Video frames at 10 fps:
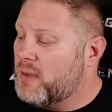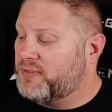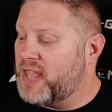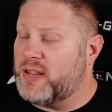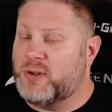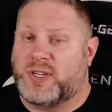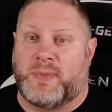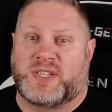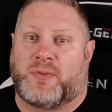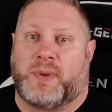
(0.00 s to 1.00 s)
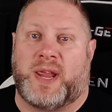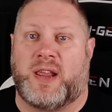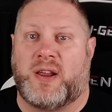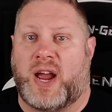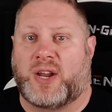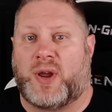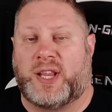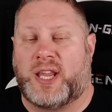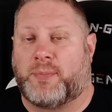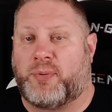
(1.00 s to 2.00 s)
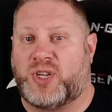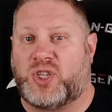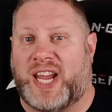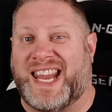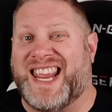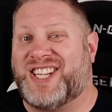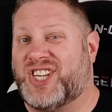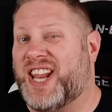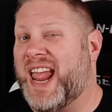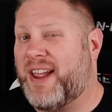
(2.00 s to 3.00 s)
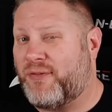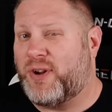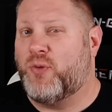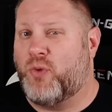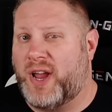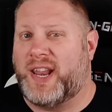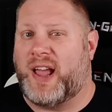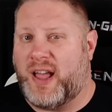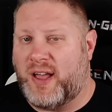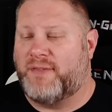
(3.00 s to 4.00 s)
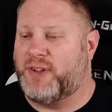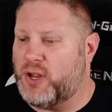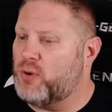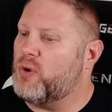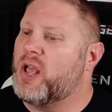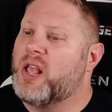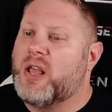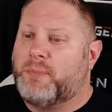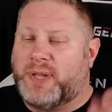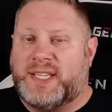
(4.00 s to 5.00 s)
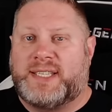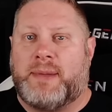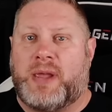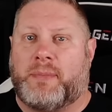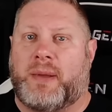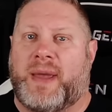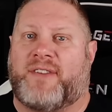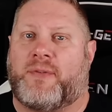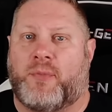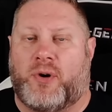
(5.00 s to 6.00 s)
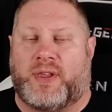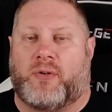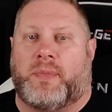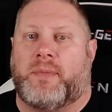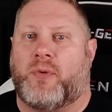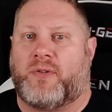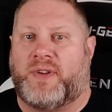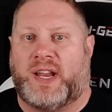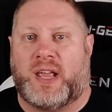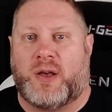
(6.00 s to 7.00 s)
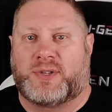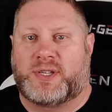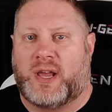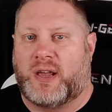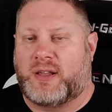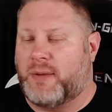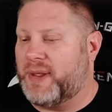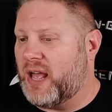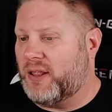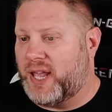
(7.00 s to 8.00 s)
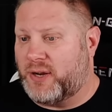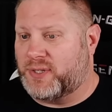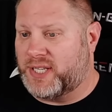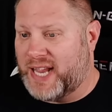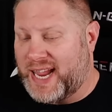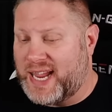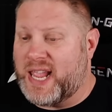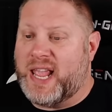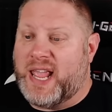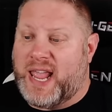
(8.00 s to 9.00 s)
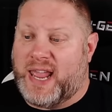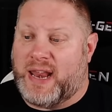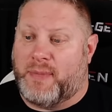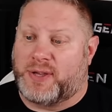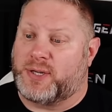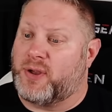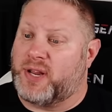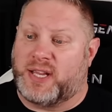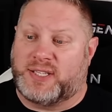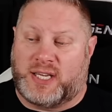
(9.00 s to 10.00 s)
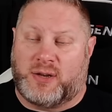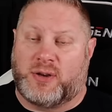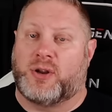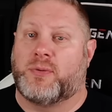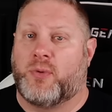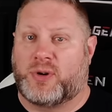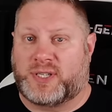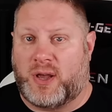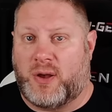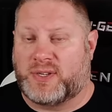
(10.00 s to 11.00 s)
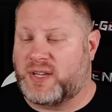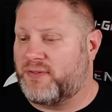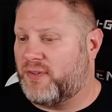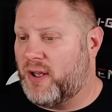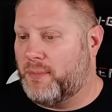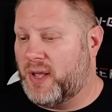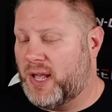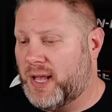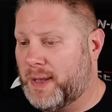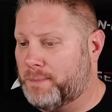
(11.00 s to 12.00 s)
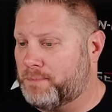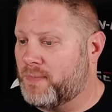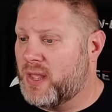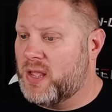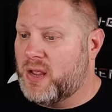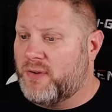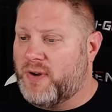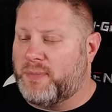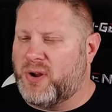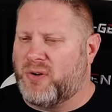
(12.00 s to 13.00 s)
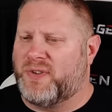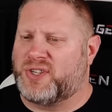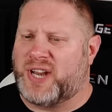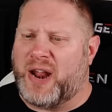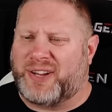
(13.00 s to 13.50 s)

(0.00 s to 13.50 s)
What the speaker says: But thank you so much for being here. I greatly appreciate each and every one of you. Please keep coming back for more. There will be more videos coming out later today. And I'm also going to continue to do more songs from Eurovision.